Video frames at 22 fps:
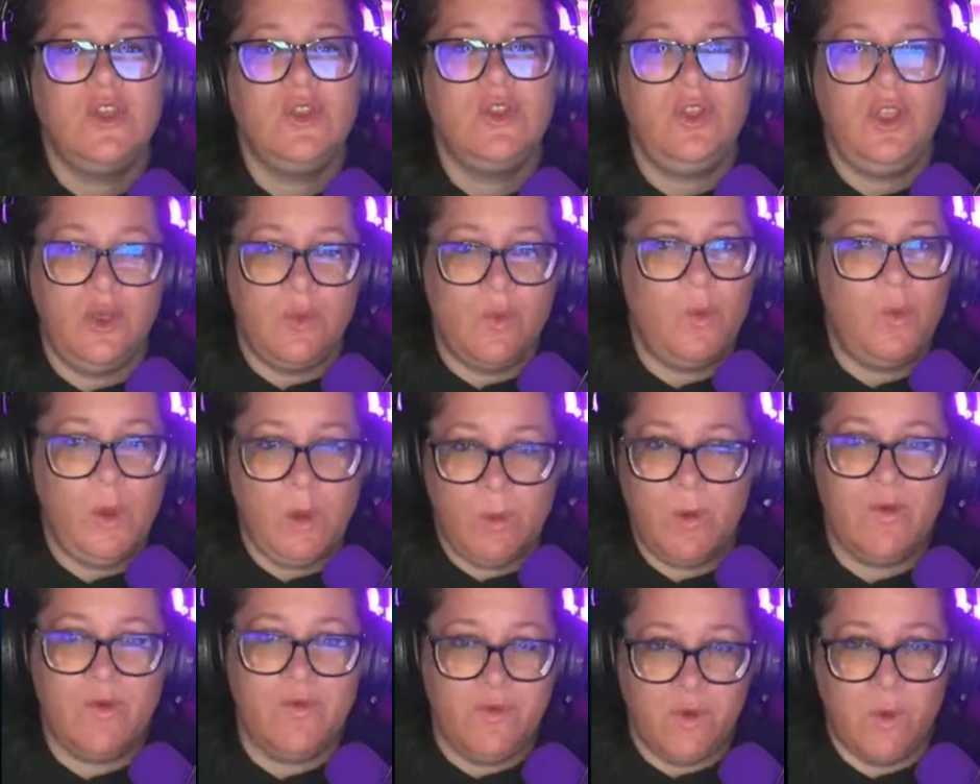we
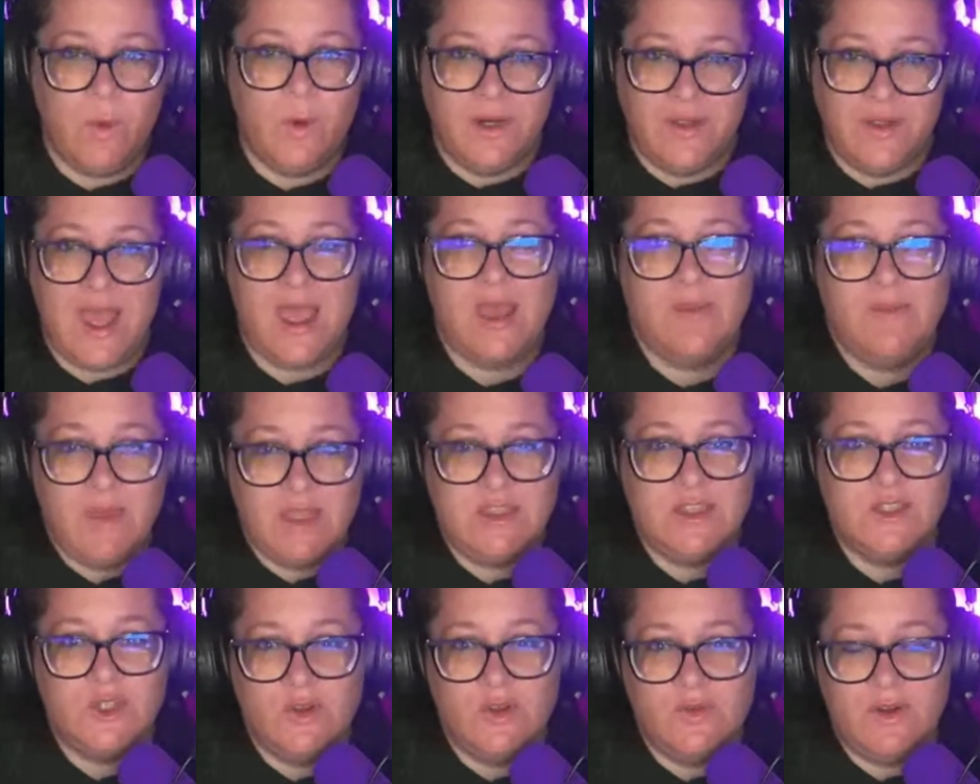will forward that
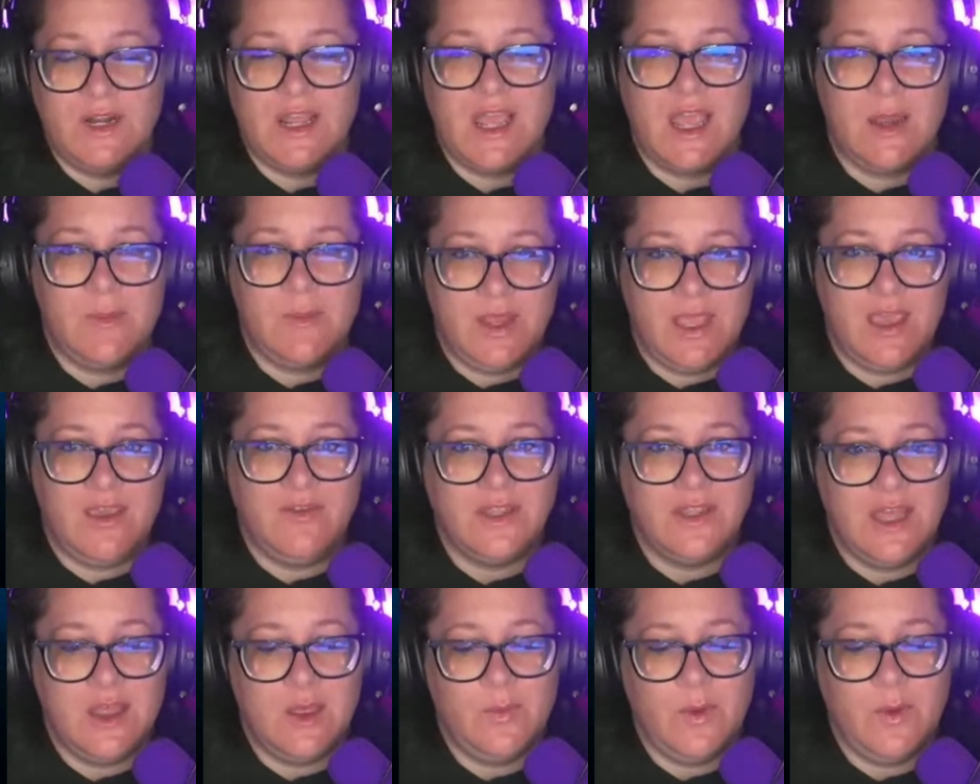message over to Kyber Cave
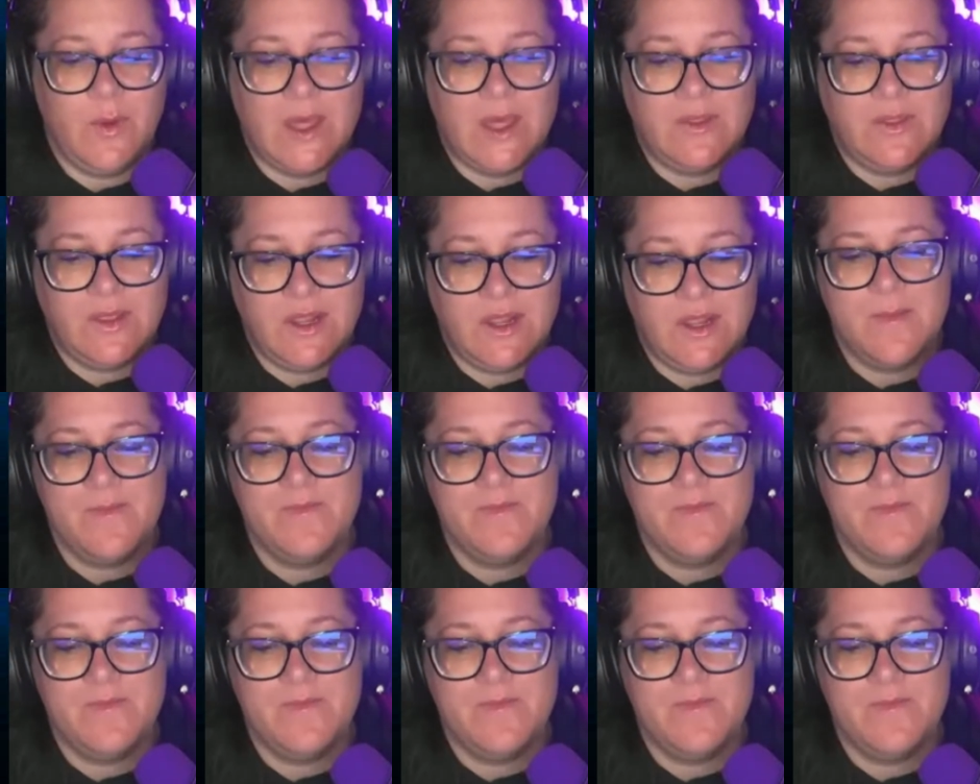to help you out there.